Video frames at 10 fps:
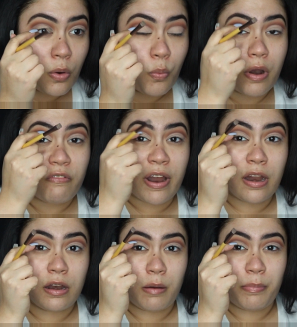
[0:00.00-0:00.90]
right
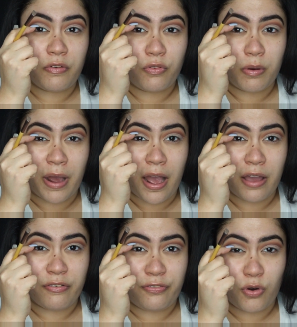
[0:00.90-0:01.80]
above where my eye
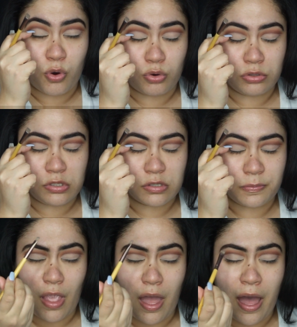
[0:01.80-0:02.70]
folds,
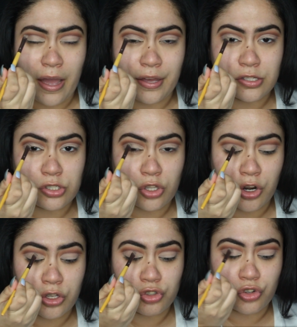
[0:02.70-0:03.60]
I
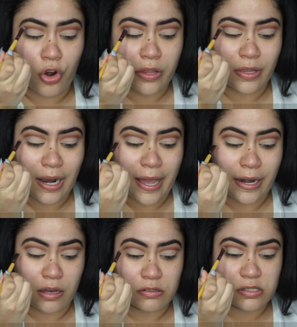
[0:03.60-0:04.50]
started drawing the line
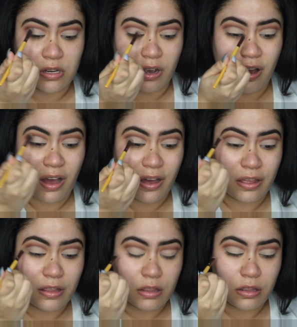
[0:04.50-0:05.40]
out to cut
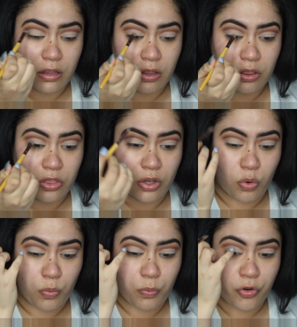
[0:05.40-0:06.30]
the
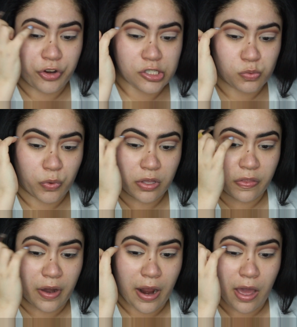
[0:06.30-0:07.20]
crease work
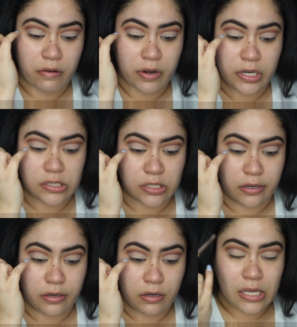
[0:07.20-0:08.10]
that I had already
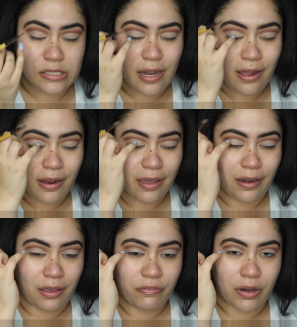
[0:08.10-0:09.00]
done. It's not like an
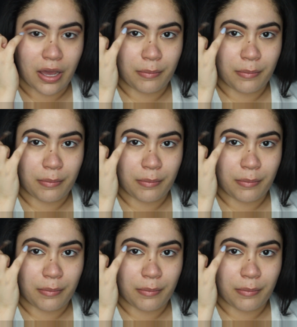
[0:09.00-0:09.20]
even line,